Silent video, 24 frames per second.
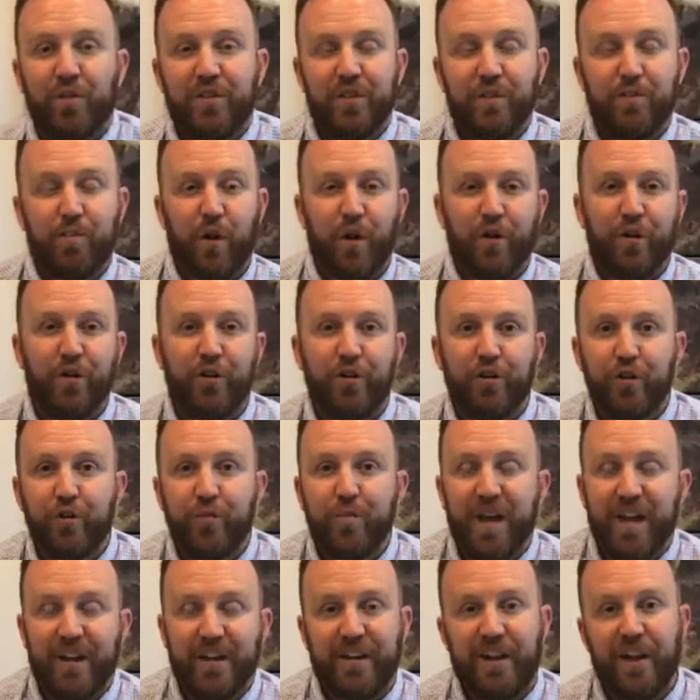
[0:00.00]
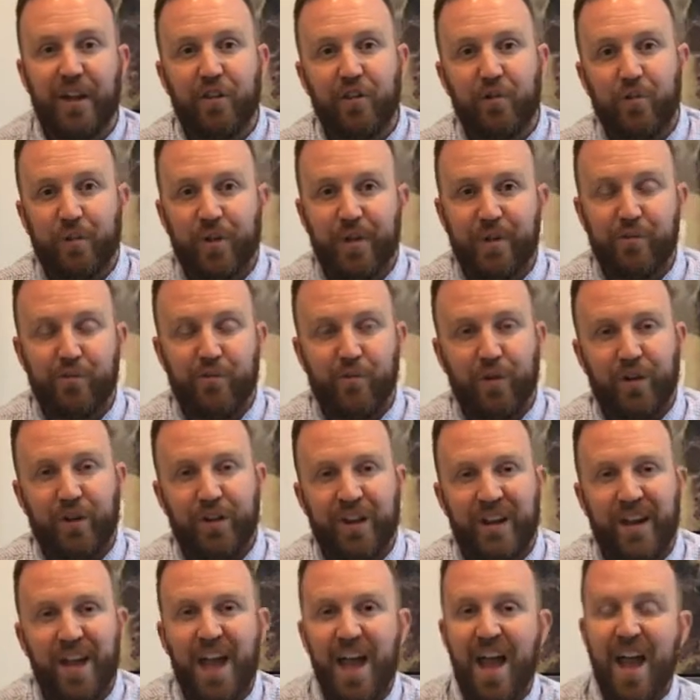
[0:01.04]
with the Barker Group at Keller Williams Realty,
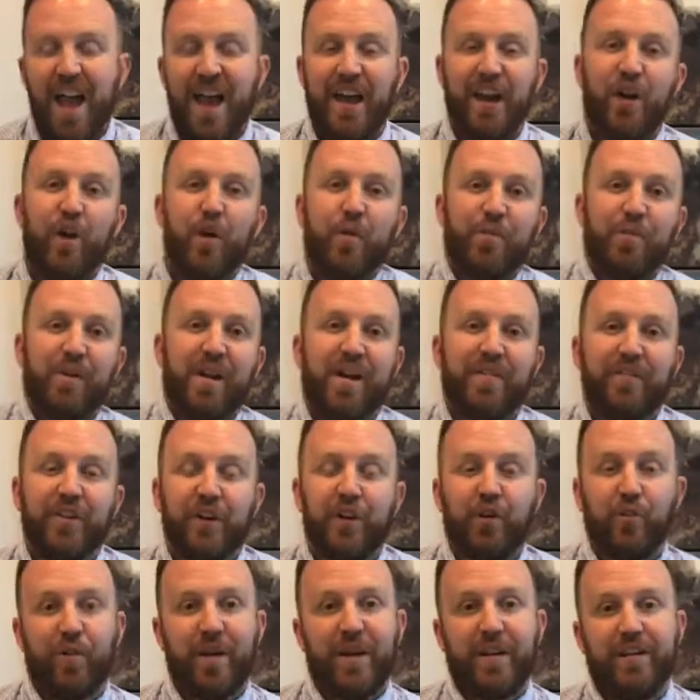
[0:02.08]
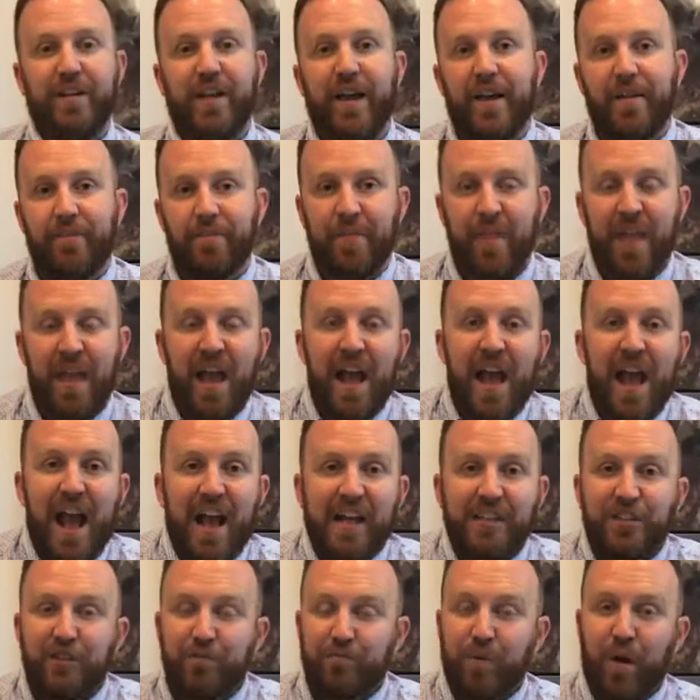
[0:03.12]
and I hope you're having a great day.
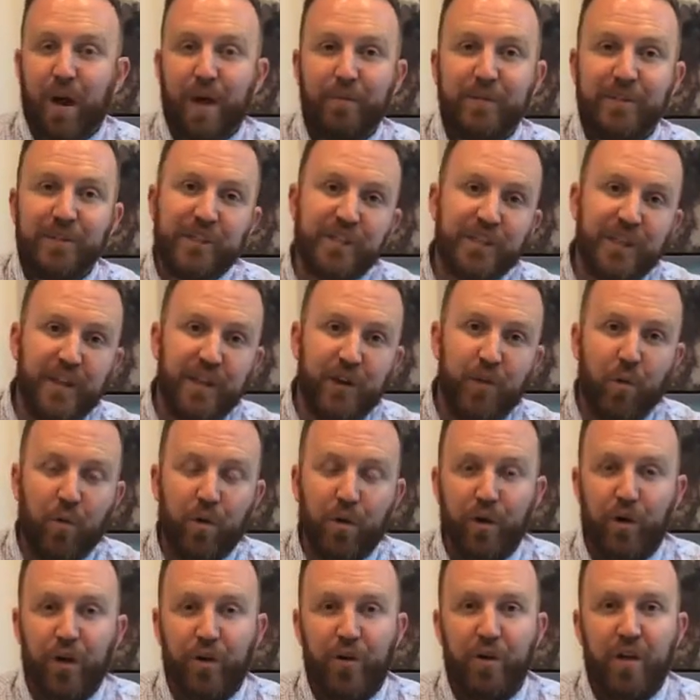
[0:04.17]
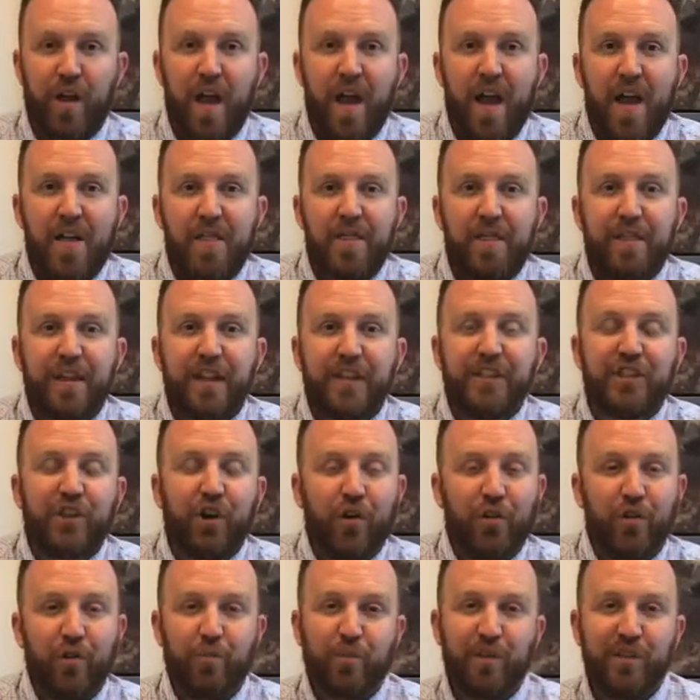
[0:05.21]
As you've probably seen or heard, the
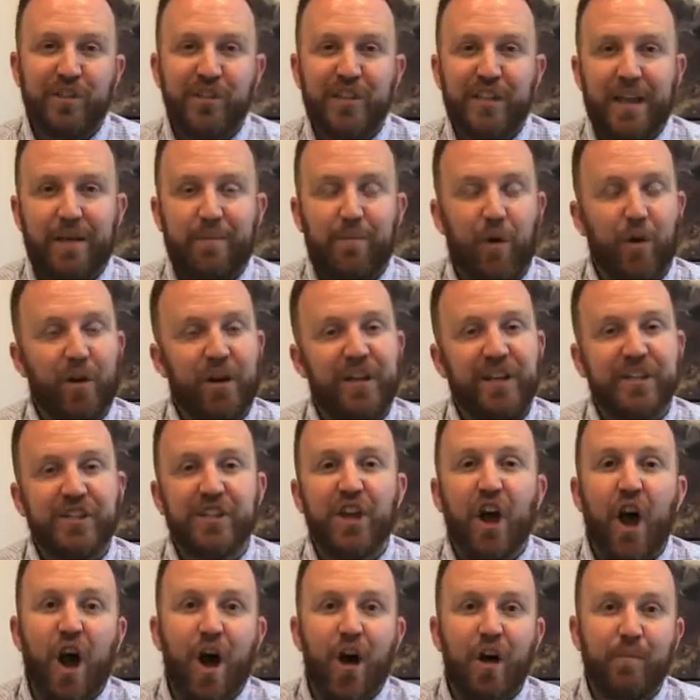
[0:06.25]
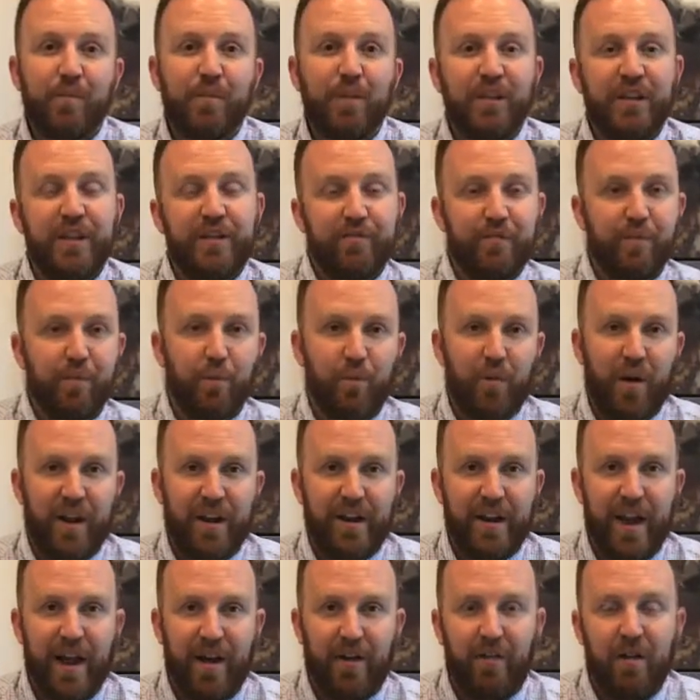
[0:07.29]
Charlotte real estate market is unbelievable
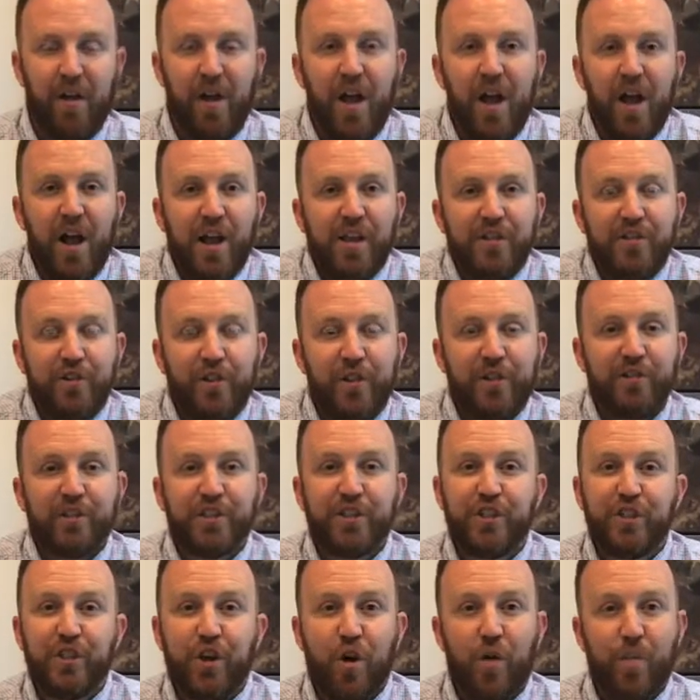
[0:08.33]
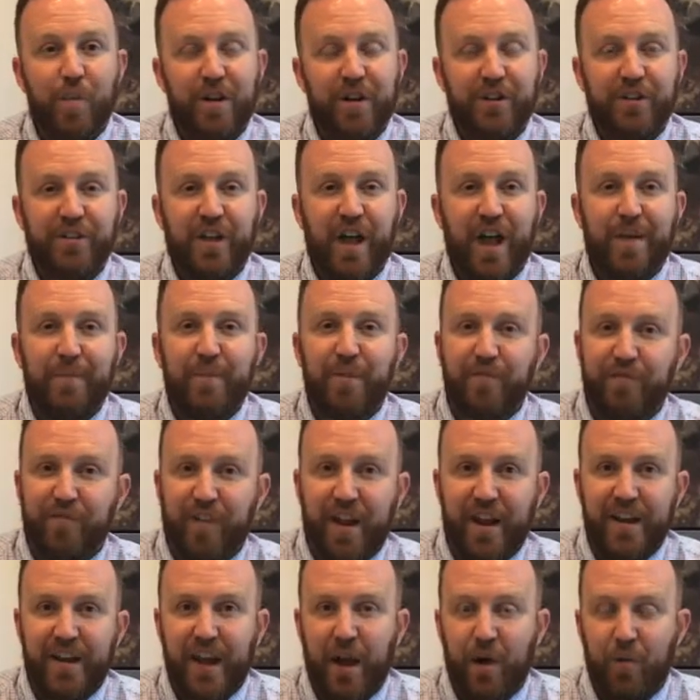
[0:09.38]
right now. So there is no better time to
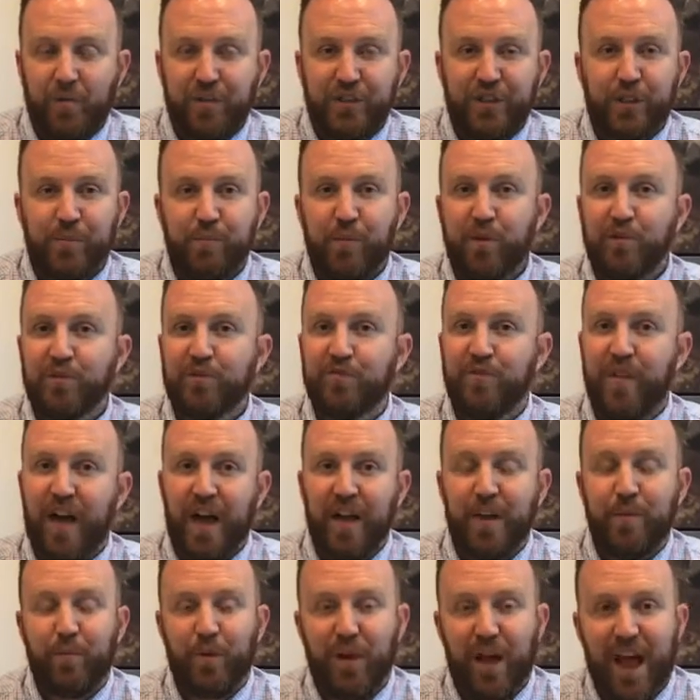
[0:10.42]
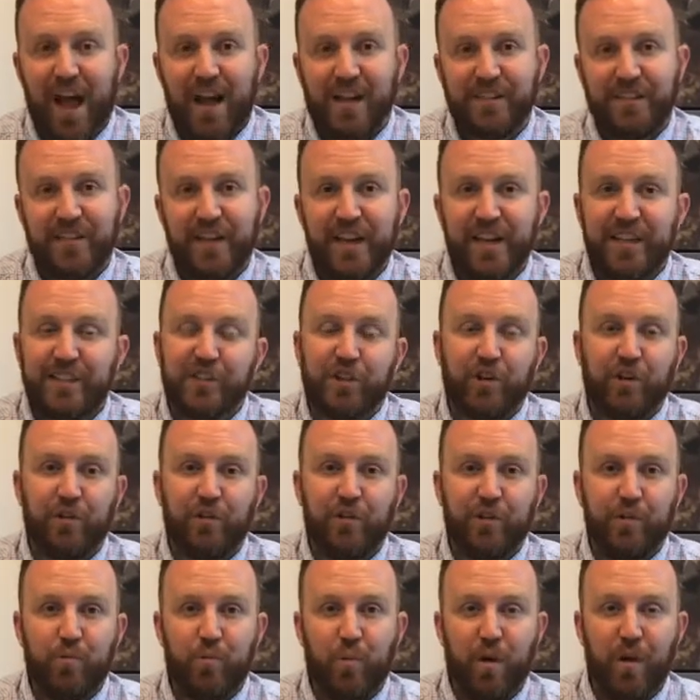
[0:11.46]
find out what your most valuable asset is
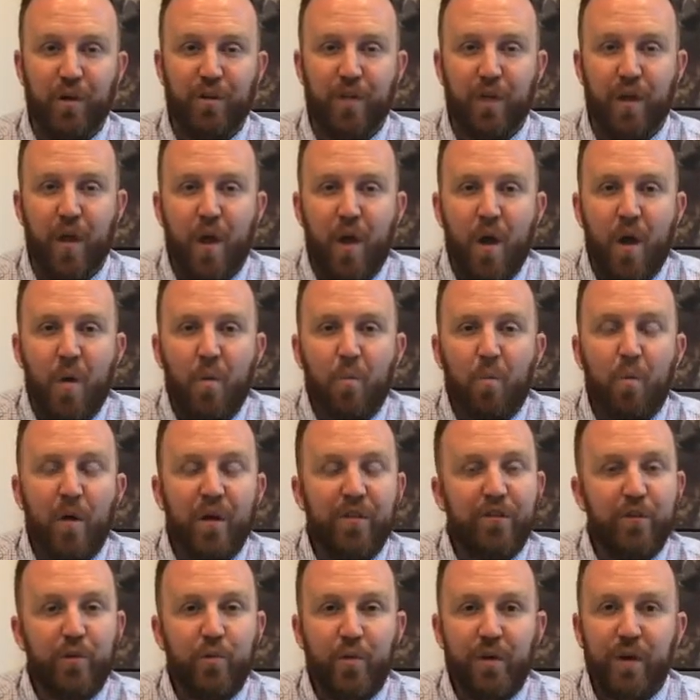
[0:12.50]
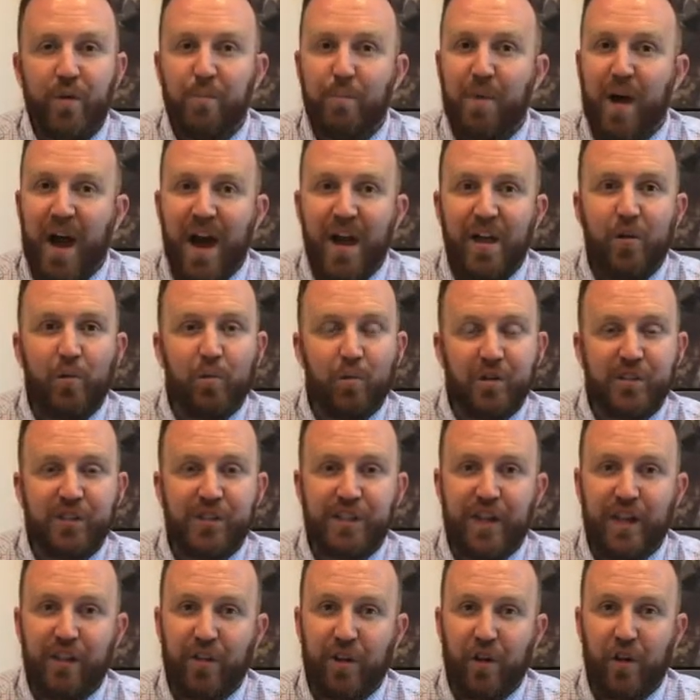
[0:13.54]
currently worth. Whether you want to buy or
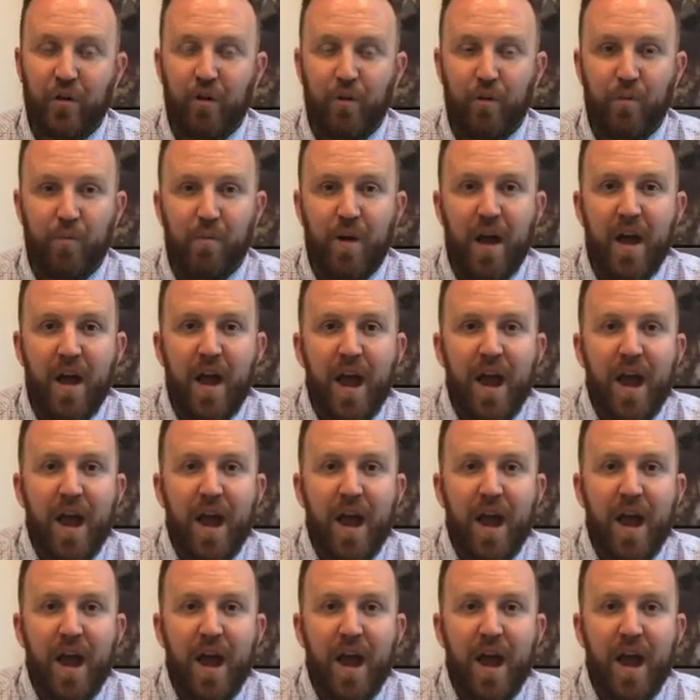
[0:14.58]
sell a home,